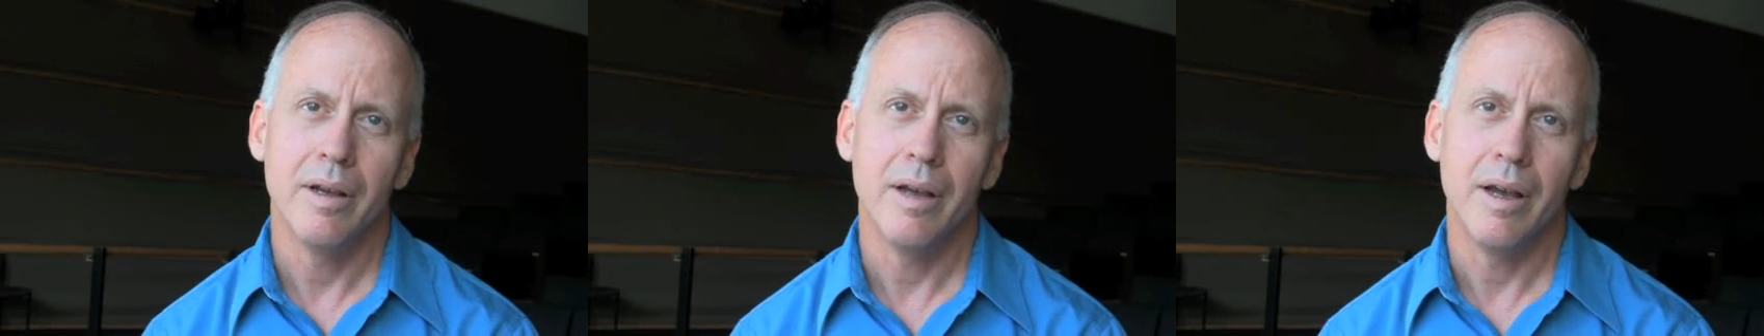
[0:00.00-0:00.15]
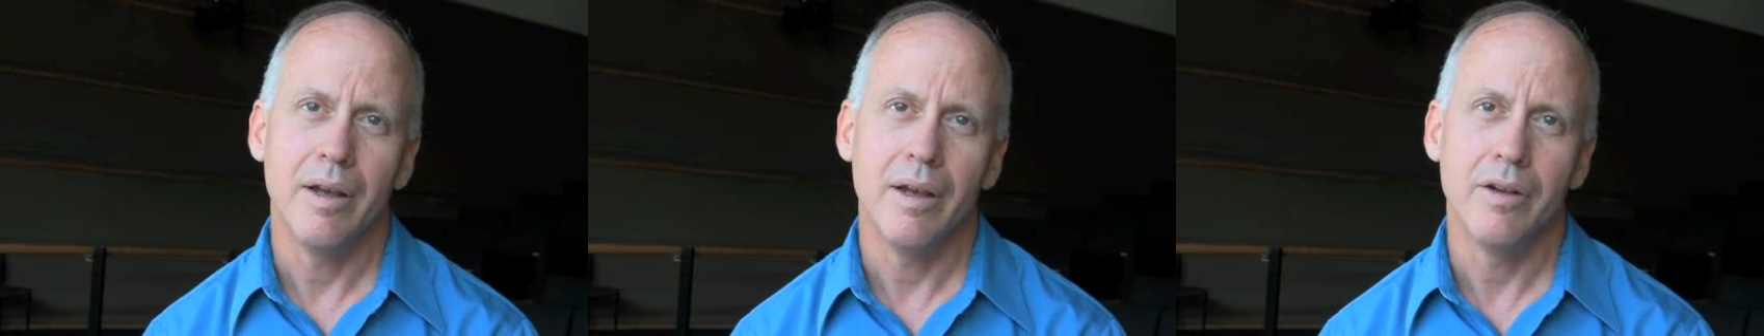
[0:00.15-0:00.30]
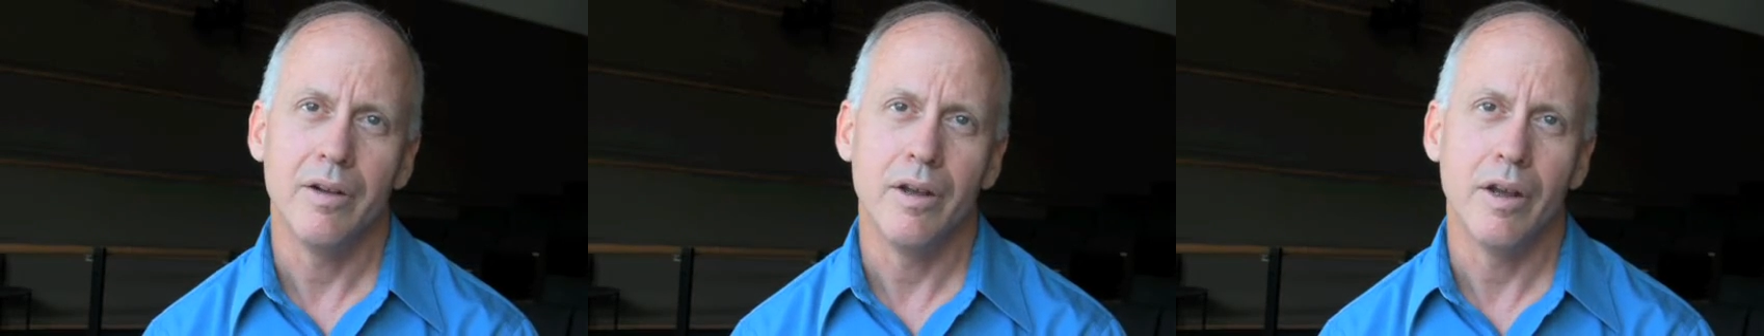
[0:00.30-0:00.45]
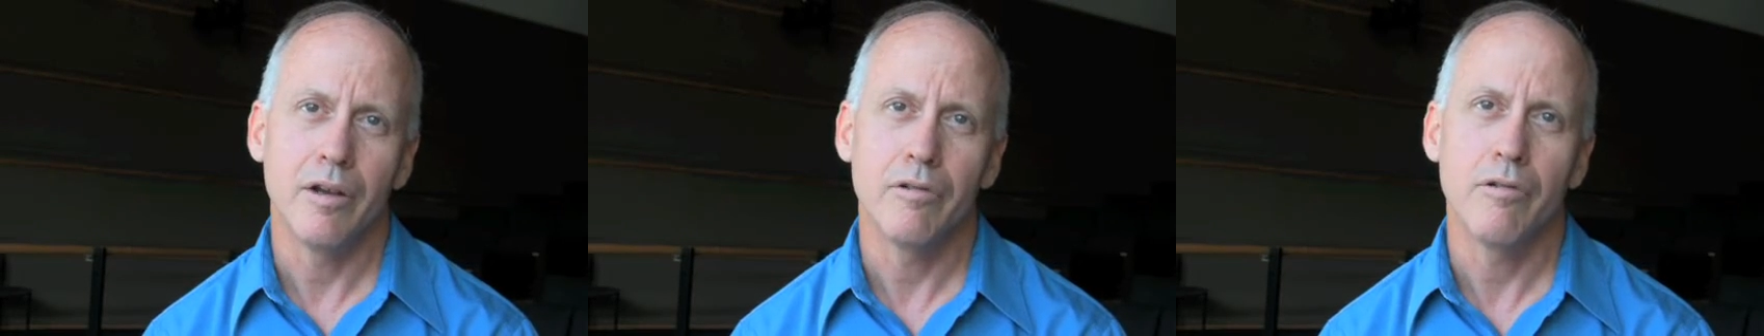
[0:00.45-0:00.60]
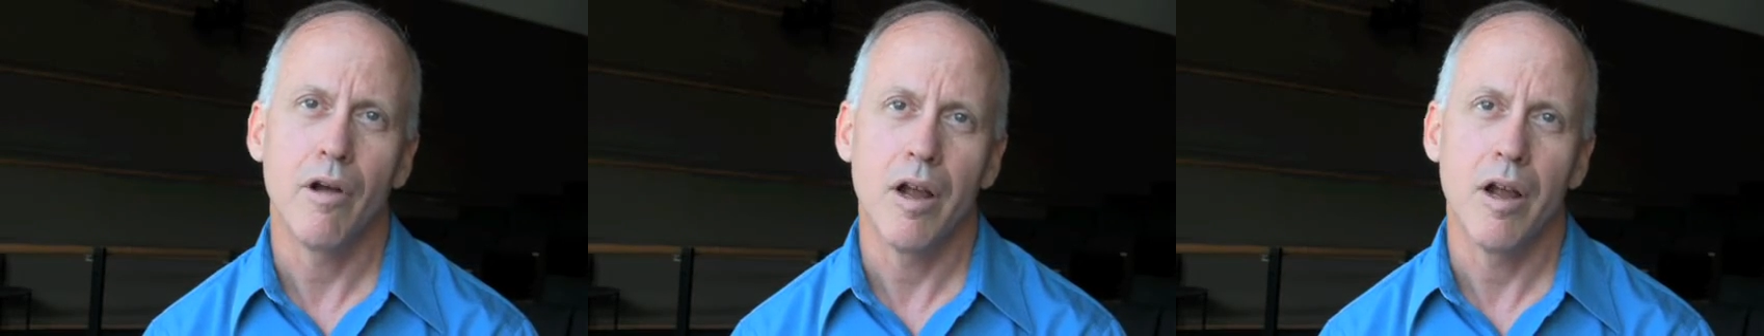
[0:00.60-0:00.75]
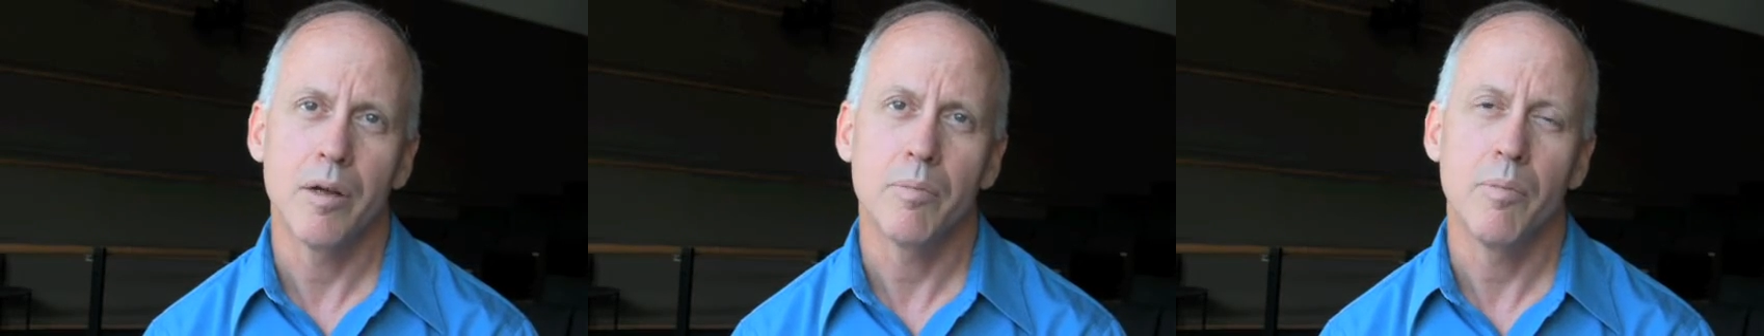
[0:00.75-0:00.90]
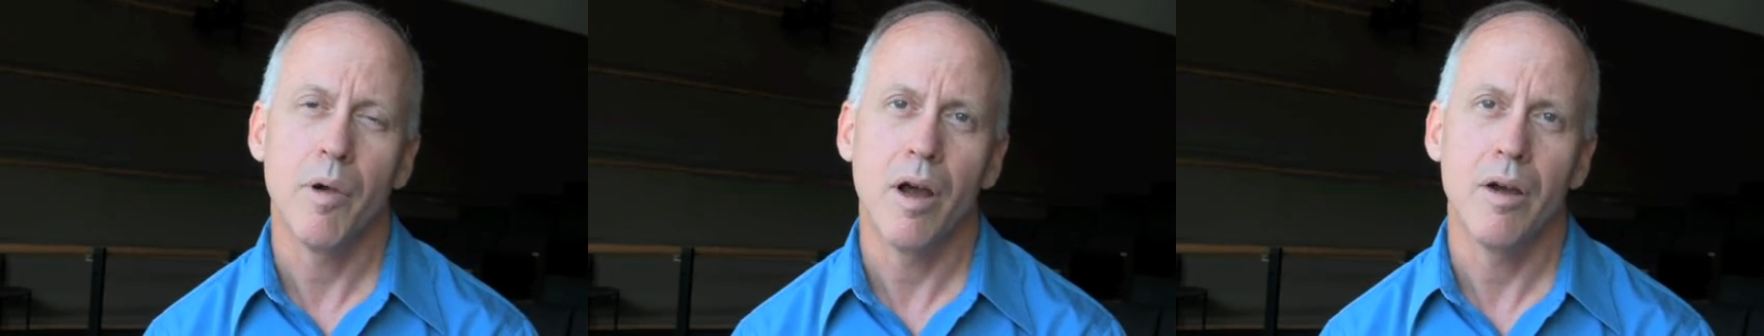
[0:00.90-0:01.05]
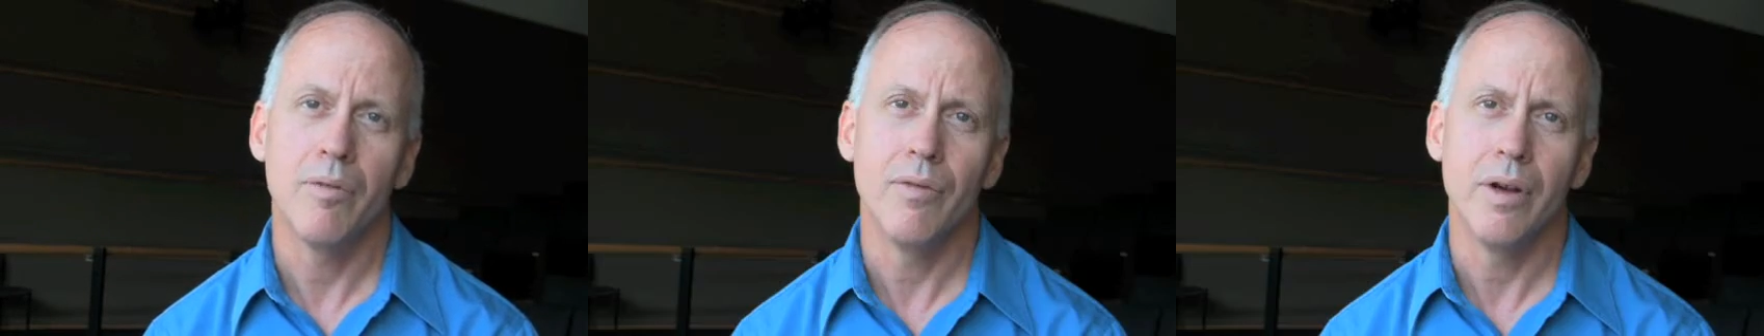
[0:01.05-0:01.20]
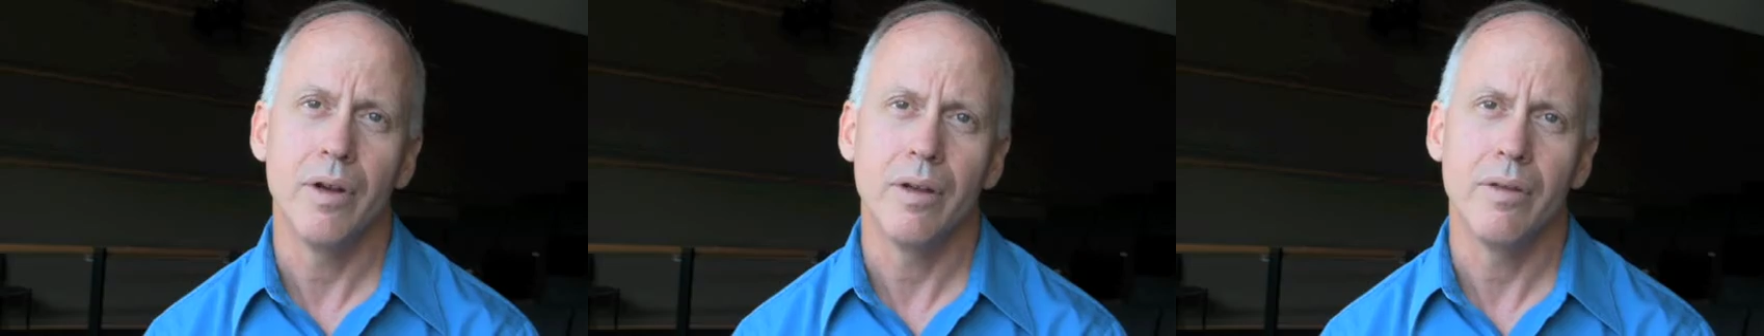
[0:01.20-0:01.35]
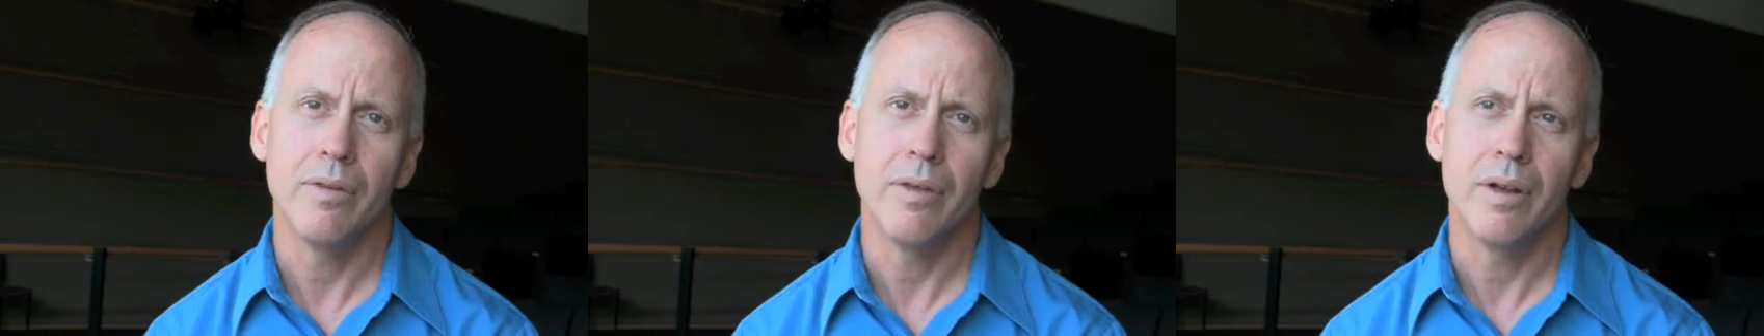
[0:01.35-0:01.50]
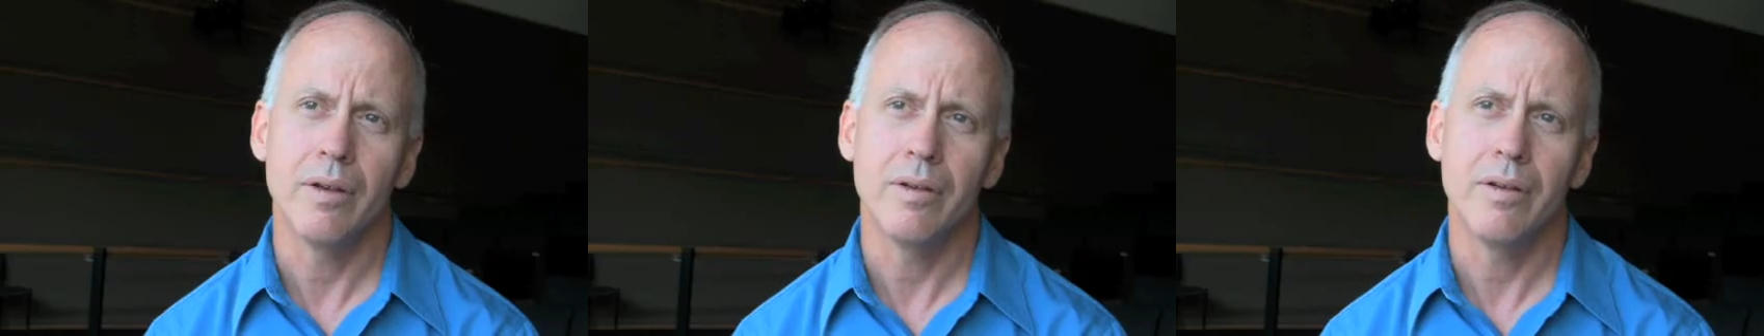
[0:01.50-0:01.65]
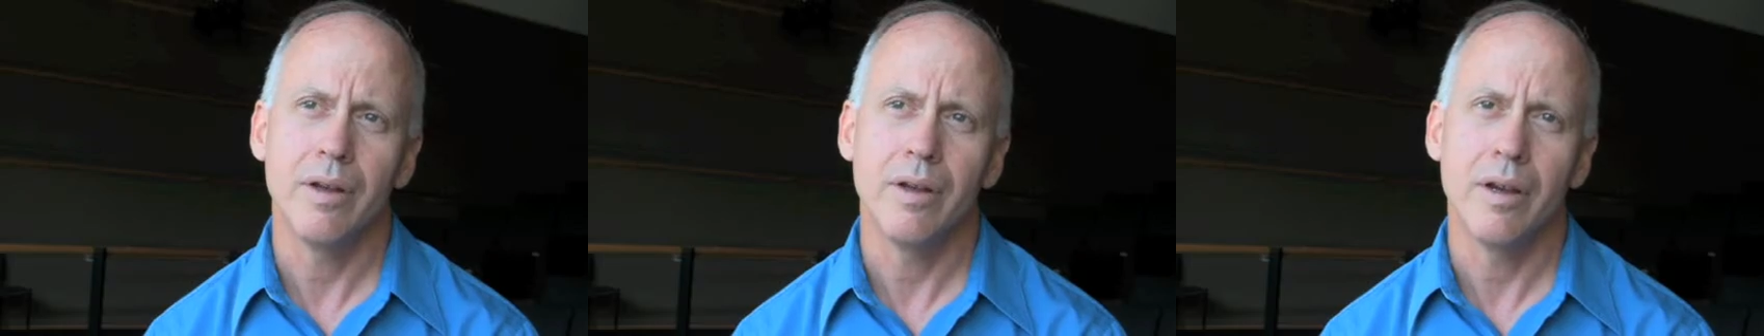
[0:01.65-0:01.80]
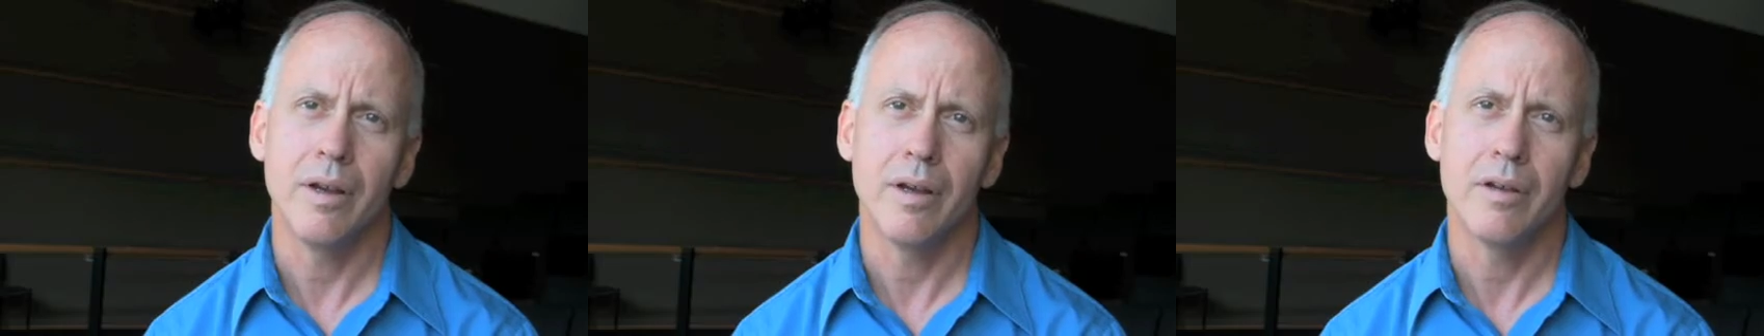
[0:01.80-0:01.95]
and chronic poverty
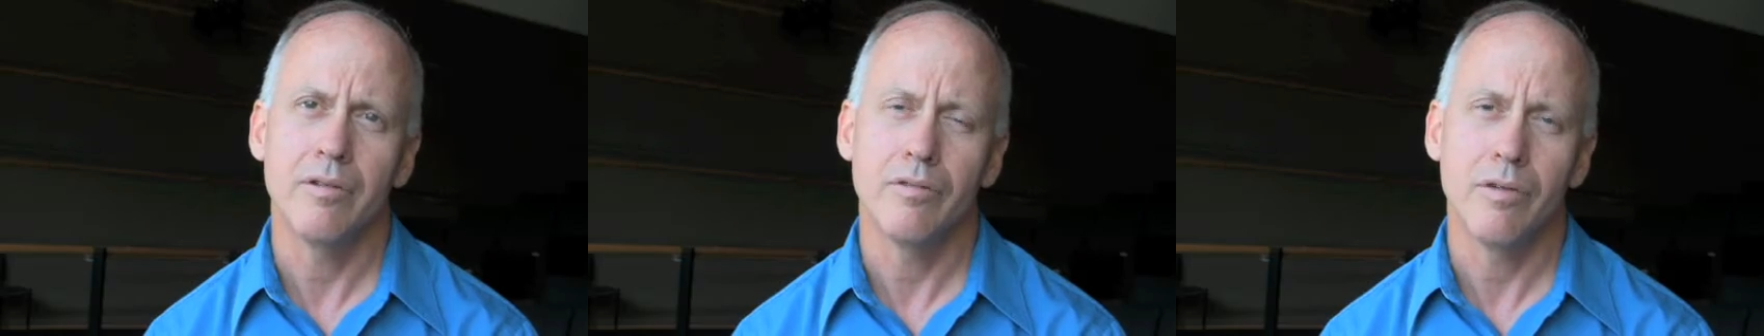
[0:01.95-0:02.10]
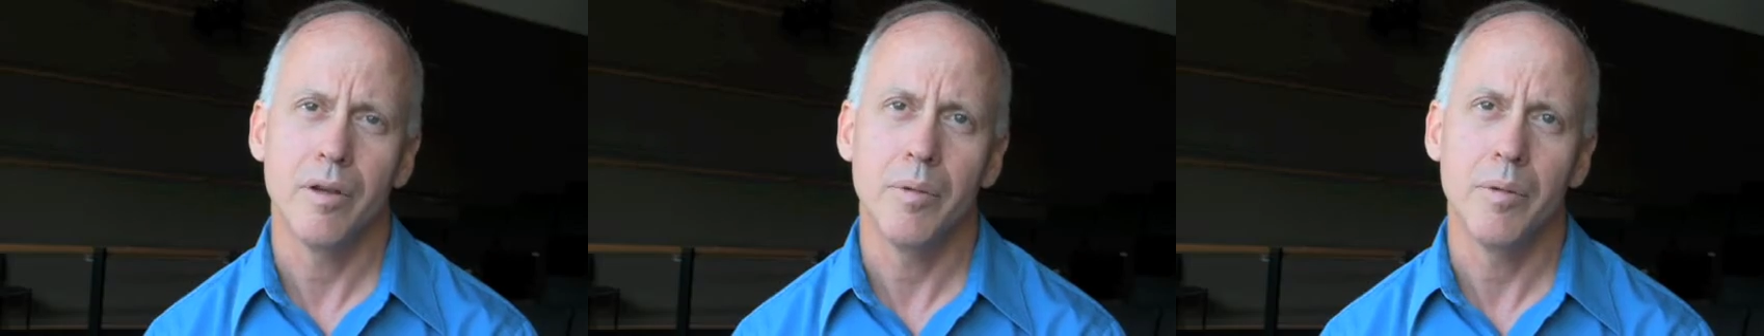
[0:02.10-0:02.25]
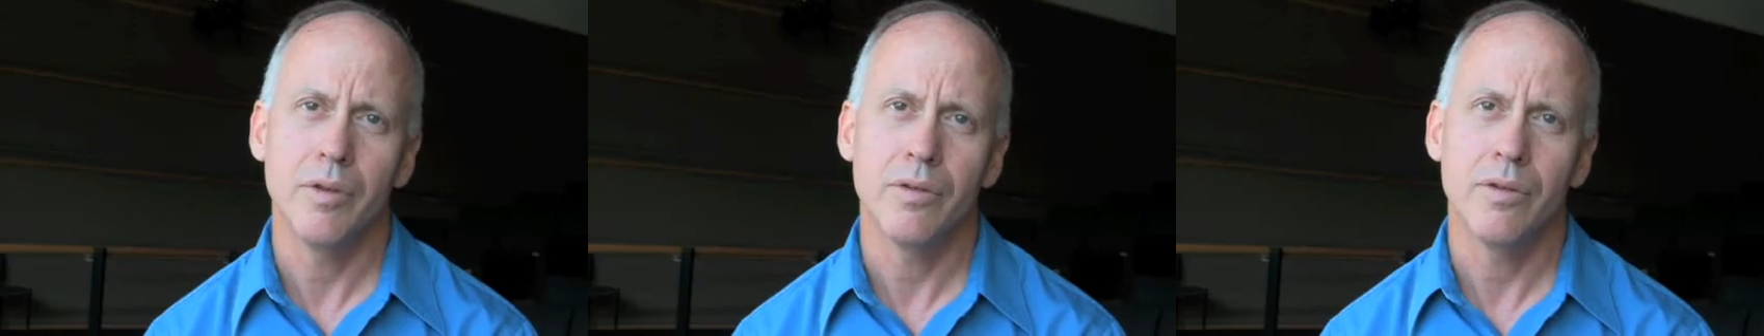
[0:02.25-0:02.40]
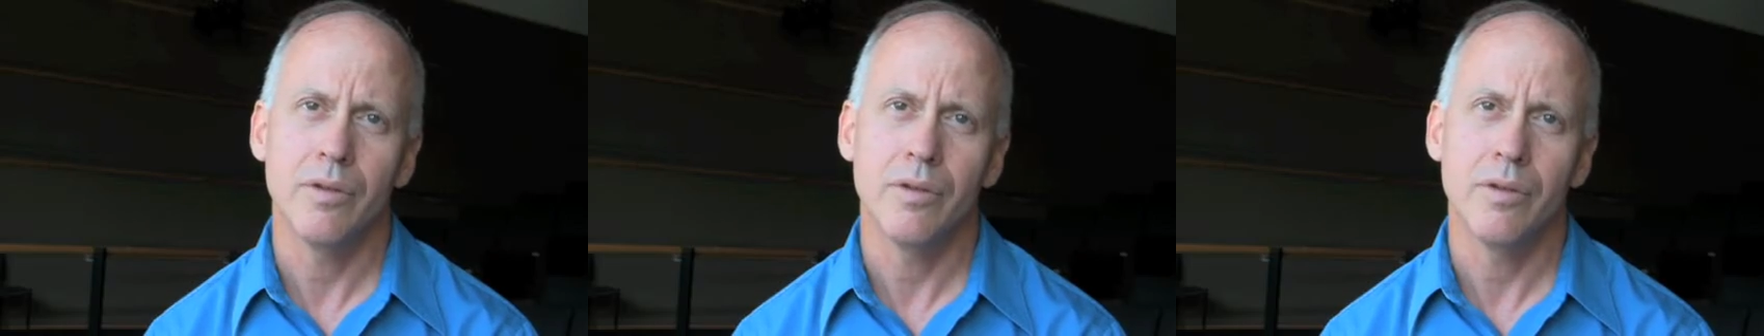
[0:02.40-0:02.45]
that contributes